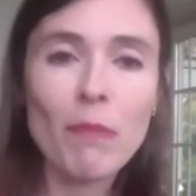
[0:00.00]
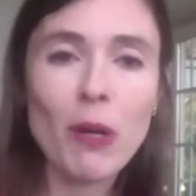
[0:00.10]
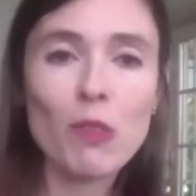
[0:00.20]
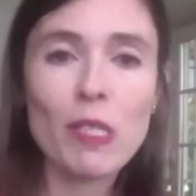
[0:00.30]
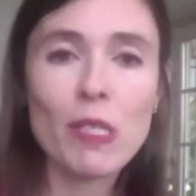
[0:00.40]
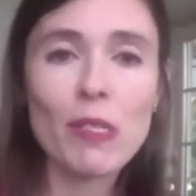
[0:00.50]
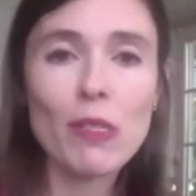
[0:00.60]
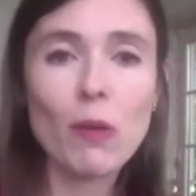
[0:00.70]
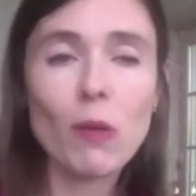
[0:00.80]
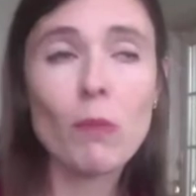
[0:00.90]
post business
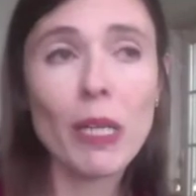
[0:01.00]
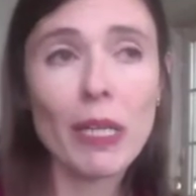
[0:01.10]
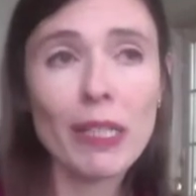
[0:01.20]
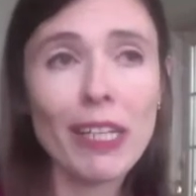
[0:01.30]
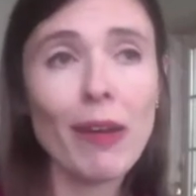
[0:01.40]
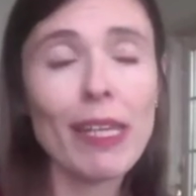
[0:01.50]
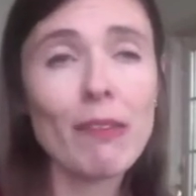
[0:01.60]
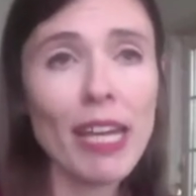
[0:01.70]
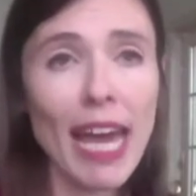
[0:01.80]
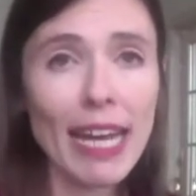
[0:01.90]
school, but in
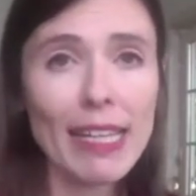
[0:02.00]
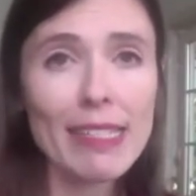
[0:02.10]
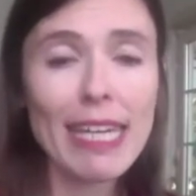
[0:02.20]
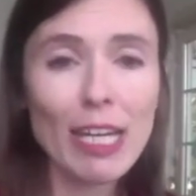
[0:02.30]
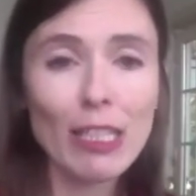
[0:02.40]
reality,